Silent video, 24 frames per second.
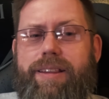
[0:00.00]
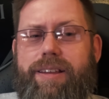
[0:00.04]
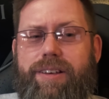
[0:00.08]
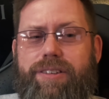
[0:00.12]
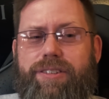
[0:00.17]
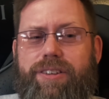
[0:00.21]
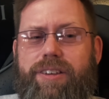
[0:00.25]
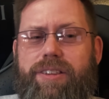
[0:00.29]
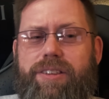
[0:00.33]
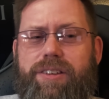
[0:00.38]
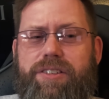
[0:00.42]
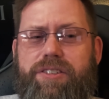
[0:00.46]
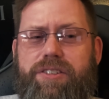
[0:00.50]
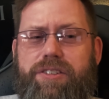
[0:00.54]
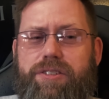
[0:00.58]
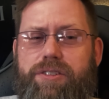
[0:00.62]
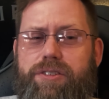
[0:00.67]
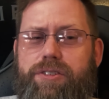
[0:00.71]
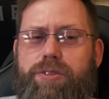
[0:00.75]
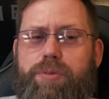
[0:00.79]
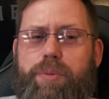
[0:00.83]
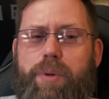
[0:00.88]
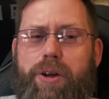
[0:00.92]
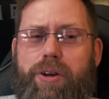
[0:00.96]
They see this as
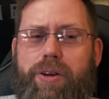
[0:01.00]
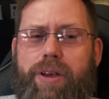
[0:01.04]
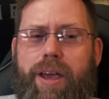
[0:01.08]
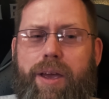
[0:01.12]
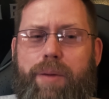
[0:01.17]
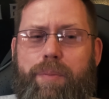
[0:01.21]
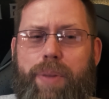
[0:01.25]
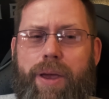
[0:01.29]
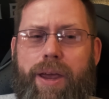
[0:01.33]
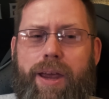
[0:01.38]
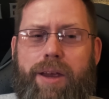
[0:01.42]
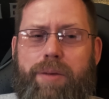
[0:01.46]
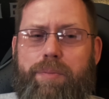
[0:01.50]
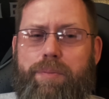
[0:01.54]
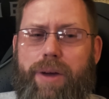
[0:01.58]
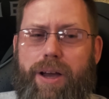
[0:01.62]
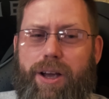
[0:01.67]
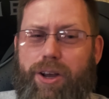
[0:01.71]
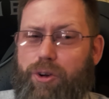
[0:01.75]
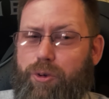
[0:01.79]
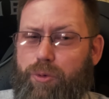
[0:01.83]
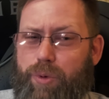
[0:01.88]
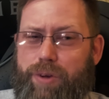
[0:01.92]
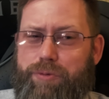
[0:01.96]
a smear campaign
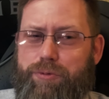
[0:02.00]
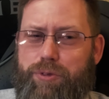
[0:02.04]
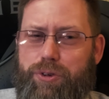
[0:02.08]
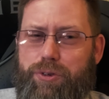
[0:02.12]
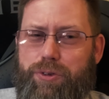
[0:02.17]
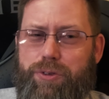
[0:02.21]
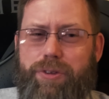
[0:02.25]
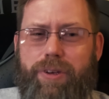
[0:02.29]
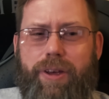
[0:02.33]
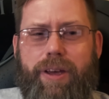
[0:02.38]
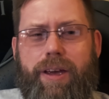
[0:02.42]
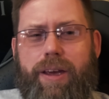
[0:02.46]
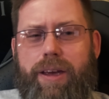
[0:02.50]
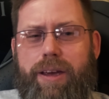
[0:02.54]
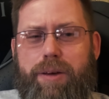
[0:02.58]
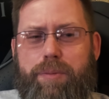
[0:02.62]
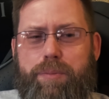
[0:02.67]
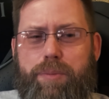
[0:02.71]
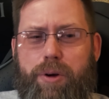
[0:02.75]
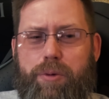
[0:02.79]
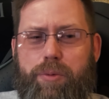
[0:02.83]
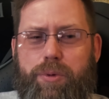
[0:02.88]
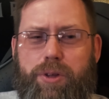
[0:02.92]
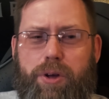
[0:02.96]
by grifters,
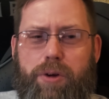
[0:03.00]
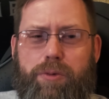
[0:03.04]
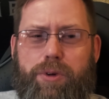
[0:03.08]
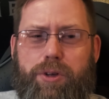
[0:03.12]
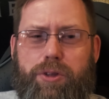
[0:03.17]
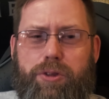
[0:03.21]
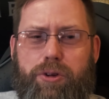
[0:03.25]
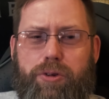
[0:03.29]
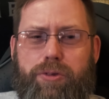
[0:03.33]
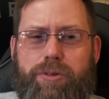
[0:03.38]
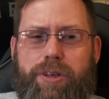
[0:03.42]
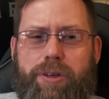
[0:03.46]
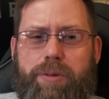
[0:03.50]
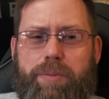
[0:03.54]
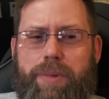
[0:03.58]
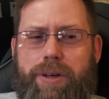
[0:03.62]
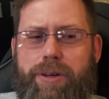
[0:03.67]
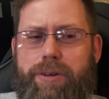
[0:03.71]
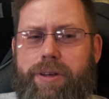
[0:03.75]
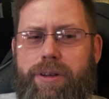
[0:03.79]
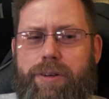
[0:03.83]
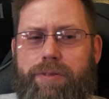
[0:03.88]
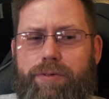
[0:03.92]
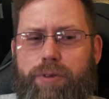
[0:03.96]
but with over 13
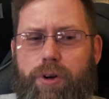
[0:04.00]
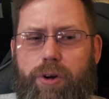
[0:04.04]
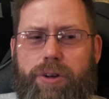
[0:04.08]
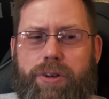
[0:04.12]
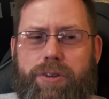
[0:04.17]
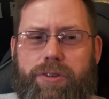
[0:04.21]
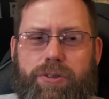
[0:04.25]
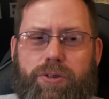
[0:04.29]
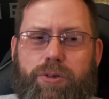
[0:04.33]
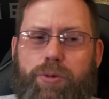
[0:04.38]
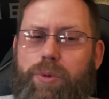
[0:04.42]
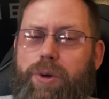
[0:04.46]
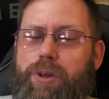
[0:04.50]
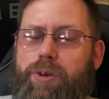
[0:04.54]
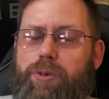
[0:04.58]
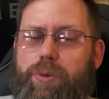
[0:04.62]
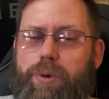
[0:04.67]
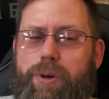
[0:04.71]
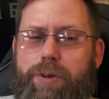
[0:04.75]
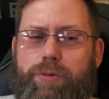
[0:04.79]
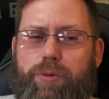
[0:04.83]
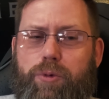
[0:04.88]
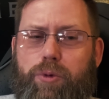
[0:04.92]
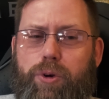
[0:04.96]
million in verdicts in
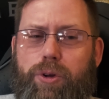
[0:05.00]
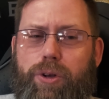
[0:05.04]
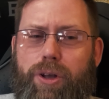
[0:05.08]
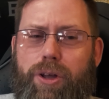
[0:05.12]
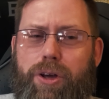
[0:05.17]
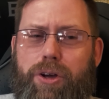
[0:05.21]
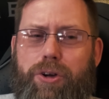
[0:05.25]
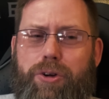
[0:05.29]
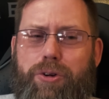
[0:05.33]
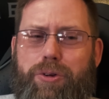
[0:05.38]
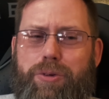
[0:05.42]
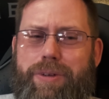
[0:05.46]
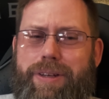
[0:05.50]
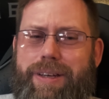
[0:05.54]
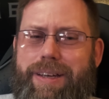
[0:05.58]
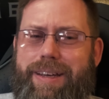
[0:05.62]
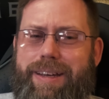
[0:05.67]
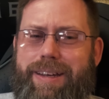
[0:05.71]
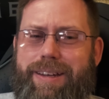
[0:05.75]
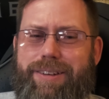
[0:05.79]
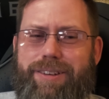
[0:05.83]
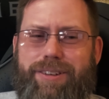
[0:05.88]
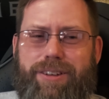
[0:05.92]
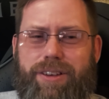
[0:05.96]
2024 alone
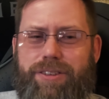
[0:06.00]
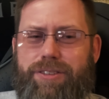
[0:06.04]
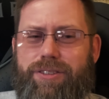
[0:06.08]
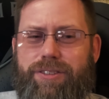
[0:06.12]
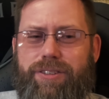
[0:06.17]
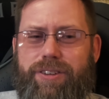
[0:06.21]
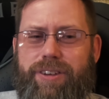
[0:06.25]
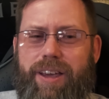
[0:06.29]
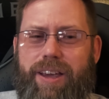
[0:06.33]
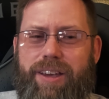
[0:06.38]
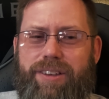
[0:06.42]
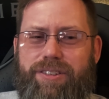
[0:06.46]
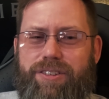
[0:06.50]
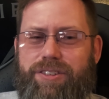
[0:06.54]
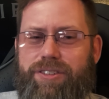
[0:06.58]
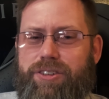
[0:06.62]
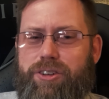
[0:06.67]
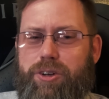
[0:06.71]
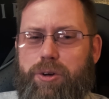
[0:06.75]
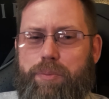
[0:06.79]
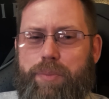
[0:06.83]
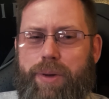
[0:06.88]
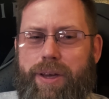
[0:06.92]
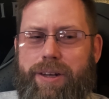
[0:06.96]
and dozens of cases
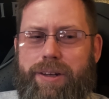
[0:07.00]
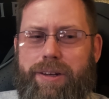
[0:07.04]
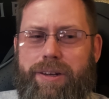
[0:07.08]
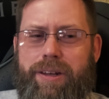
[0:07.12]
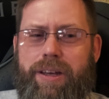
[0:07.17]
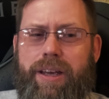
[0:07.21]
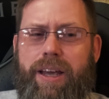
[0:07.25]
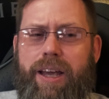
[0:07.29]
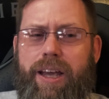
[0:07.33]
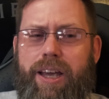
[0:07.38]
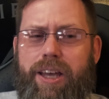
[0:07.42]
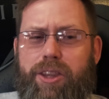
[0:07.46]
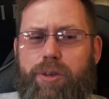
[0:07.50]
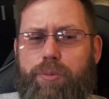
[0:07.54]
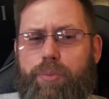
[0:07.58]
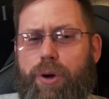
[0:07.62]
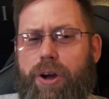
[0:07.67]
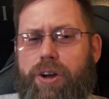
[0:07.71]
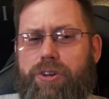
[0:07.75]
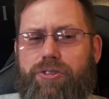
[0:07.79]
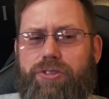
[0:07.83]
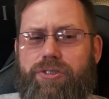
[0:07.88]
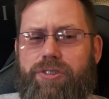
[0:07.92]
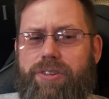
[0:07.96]
still pending, the
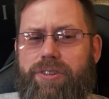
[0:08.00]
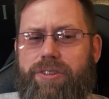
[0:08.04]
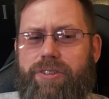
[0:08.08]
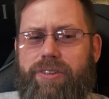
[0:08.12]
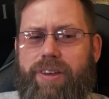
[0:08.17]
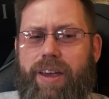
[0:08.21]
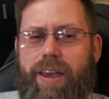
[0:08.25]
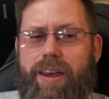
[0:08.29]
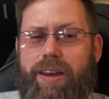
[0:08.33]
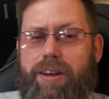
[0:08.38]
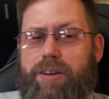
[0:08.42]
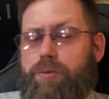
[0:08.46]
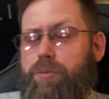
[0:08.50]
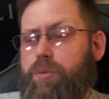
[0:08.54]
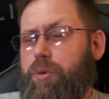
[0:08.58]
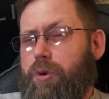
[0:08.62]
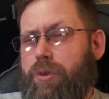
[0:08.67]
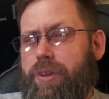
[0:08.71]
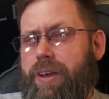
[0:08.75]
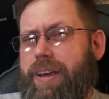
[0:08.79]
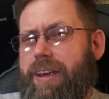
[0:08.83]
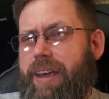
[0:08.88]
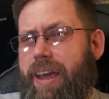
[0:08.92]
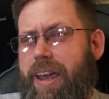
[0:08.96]
pressure is insane.
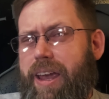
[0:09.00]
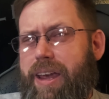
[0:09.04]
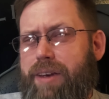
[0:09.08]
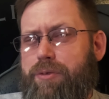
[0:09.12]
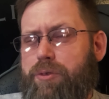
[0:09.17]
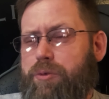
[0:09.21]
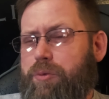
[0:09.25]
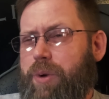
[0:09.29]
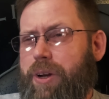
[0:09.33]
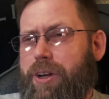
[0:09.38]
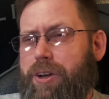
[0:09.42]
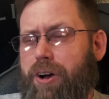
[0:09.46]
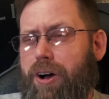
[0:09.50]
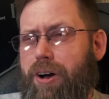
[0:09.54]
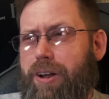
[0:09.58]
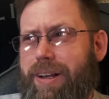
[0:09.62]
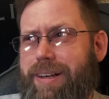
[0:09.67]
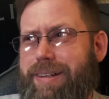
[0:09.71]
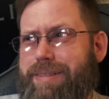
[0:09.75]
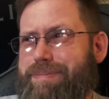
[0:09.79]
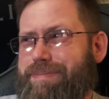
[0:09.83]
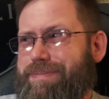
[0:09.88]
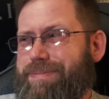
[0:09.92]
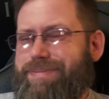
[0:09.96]
Will they cave and
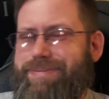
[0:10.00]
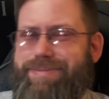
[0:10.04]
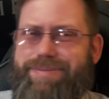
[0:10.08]
recall it?